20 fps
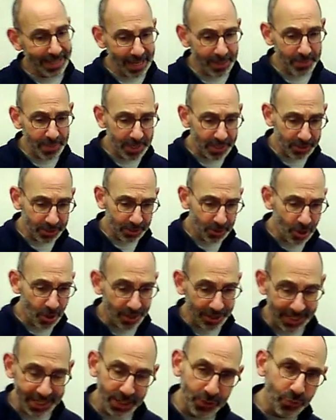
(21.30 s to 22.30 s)
10 minutes
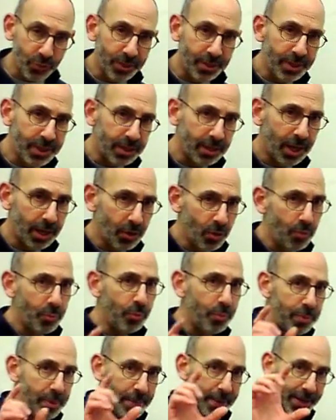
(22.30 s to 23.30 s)
long. Each one of these, I hope,
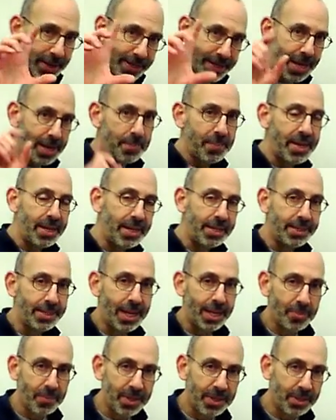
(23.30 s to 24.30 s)
will be about a 10-minute
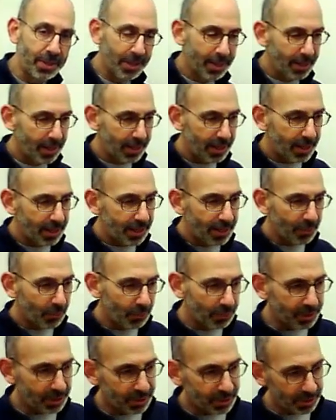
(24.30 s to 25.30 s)
segment,
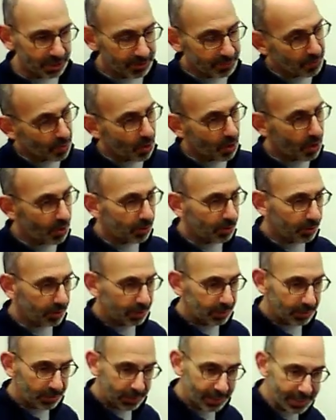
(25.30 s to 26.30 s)
which is small
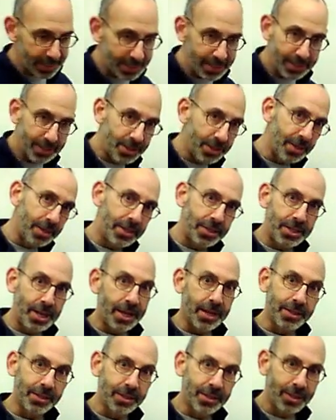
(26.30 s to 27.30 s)
and easy to
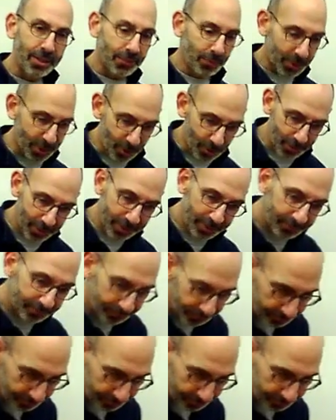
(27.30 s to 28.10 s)
digest, we hope.